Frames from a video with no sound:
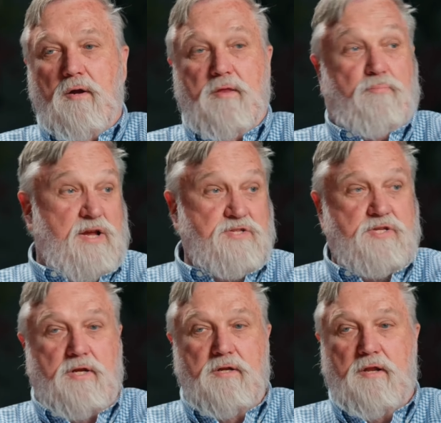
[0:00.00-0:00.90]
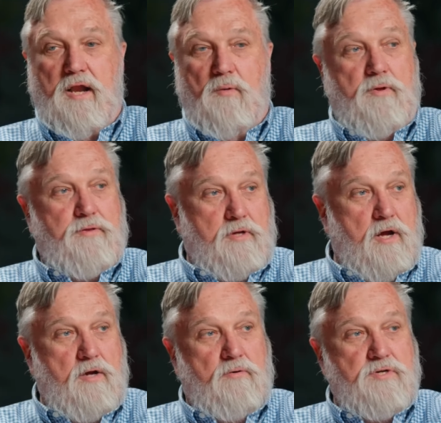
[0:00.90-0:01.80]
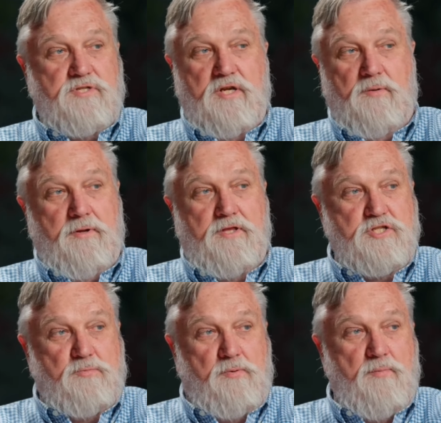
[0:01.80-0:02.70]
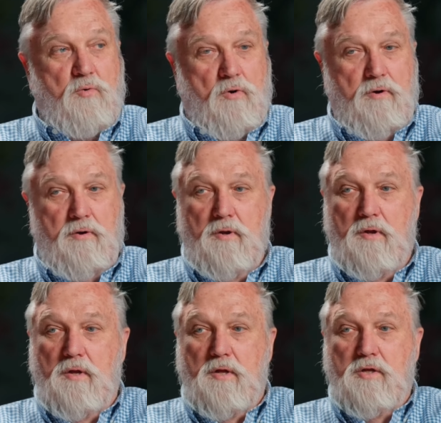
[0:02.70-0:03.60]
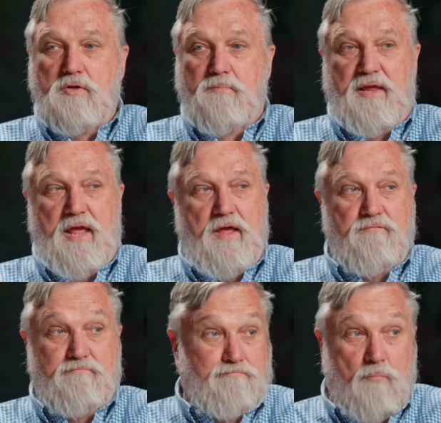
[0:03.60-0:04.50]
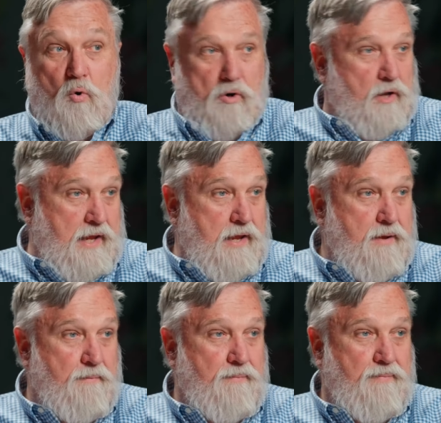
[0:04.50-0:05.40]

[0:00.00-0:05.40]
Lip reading: the president and I want the Congress and I want the Supreme Court to behave morally,